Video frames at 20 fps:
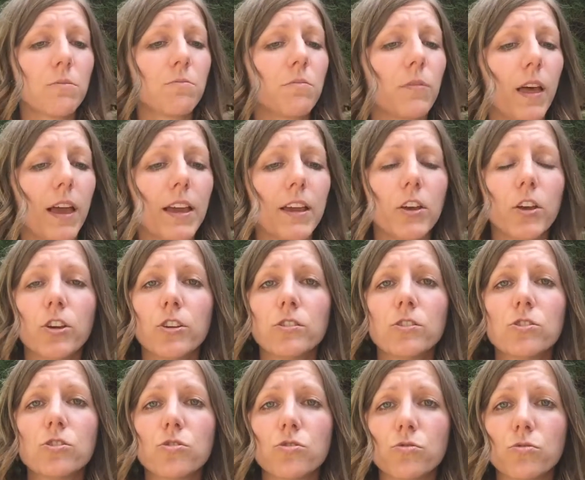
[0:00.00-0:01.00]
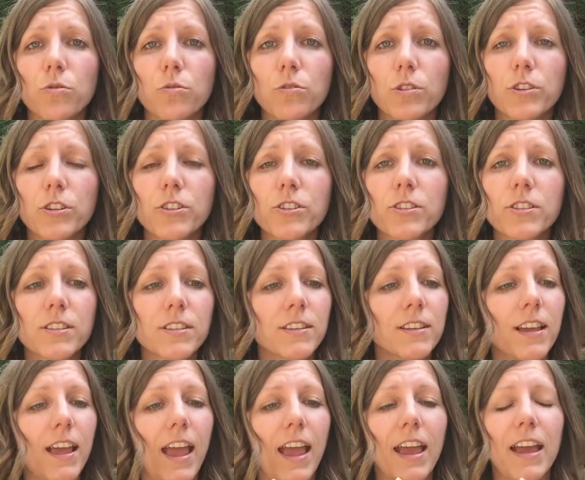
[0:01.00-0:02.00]
like strollers
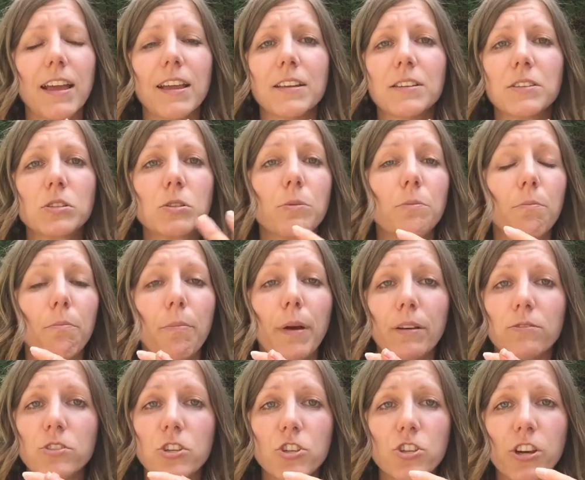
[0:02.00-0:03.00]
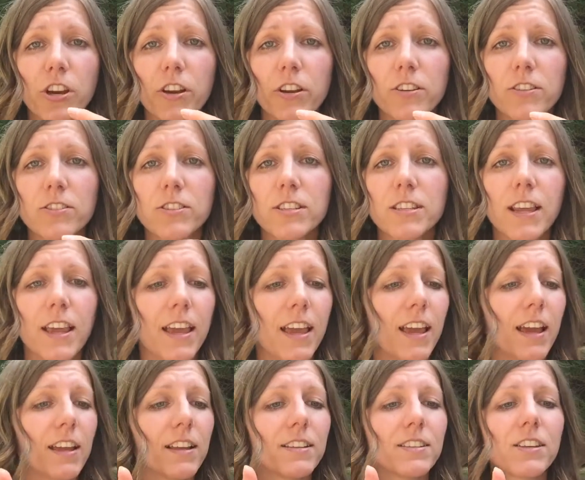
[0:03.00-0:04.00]
and bouncy chairs
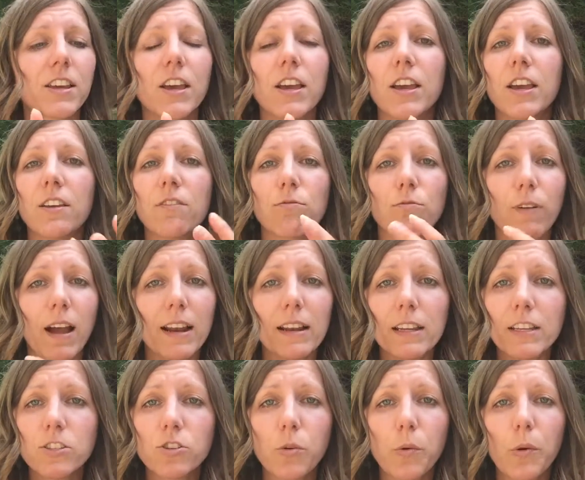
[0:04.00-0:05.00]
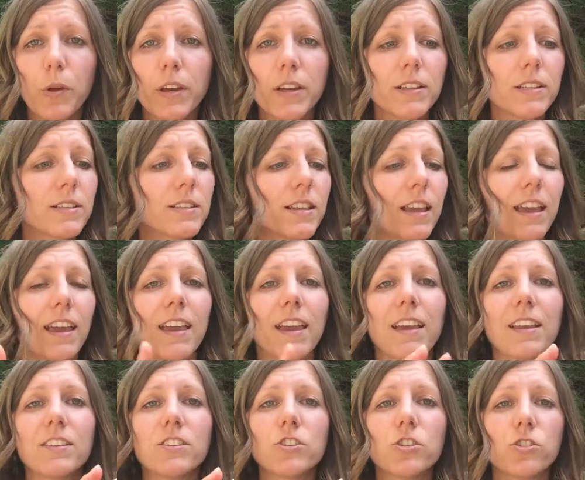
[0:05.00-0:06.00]
and rattly toys
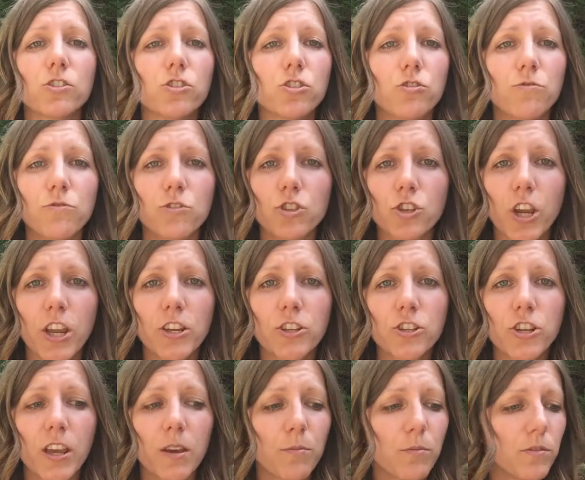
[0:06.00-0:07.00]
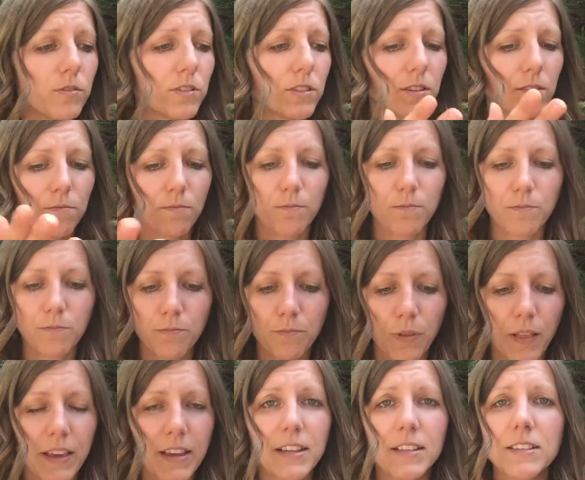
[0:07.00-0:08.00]
and change tables and
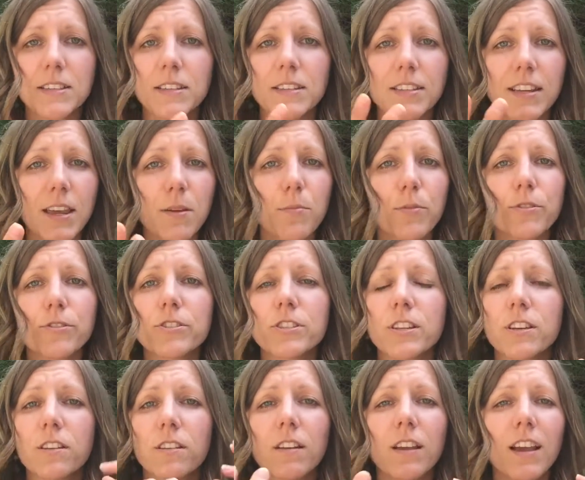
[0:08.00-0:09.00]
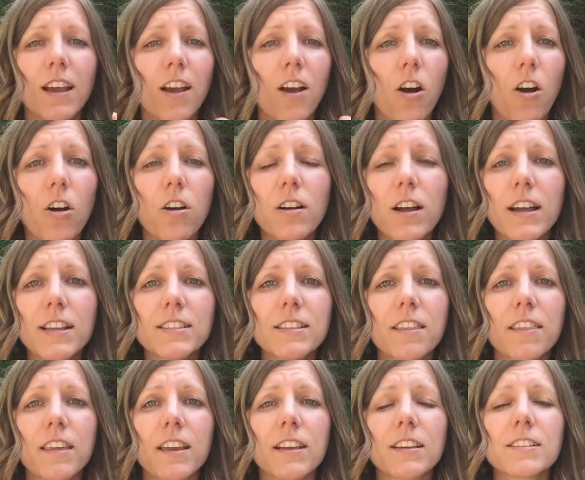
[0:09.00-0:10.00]
blankets and diapers and all kinds
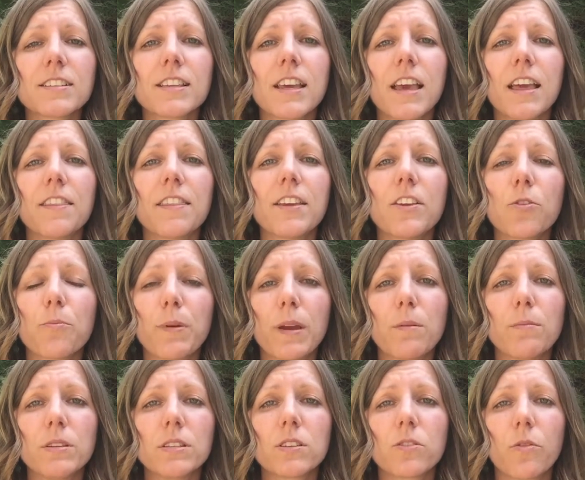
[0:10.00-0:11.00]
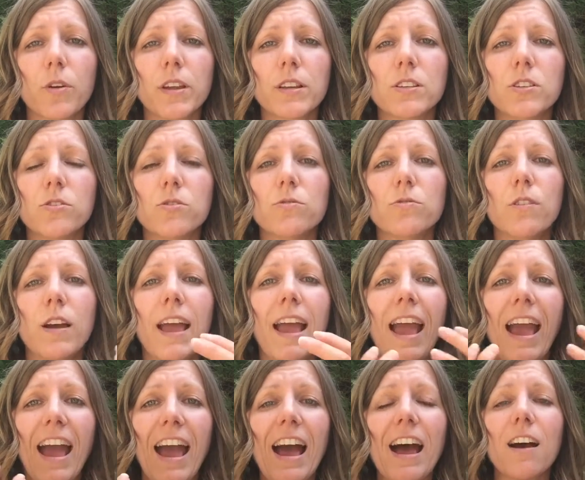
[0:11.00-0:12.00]
of things that your baby's going to
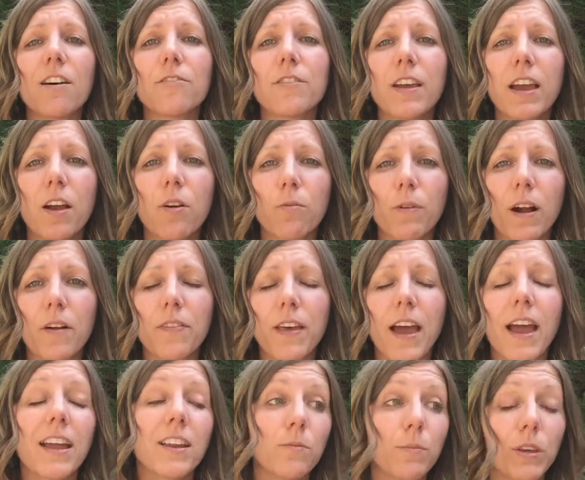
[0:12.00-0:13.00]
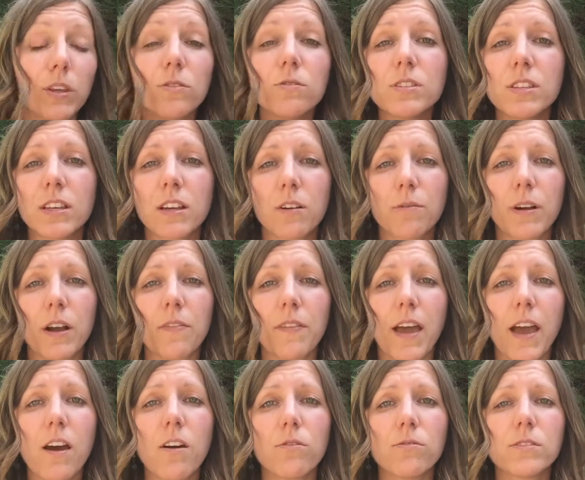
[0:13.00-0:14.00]
have around and be using around the
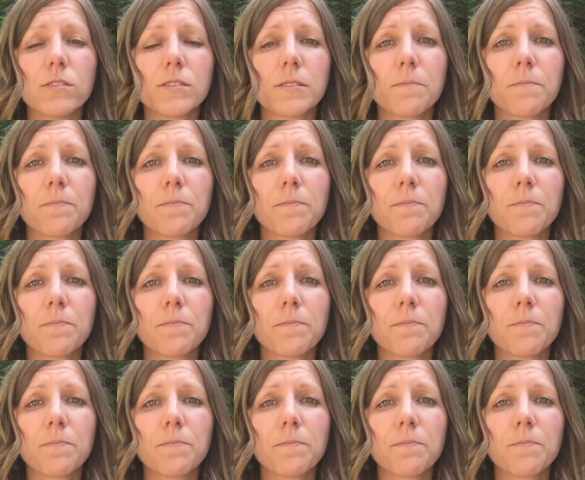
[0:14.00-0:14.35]
house.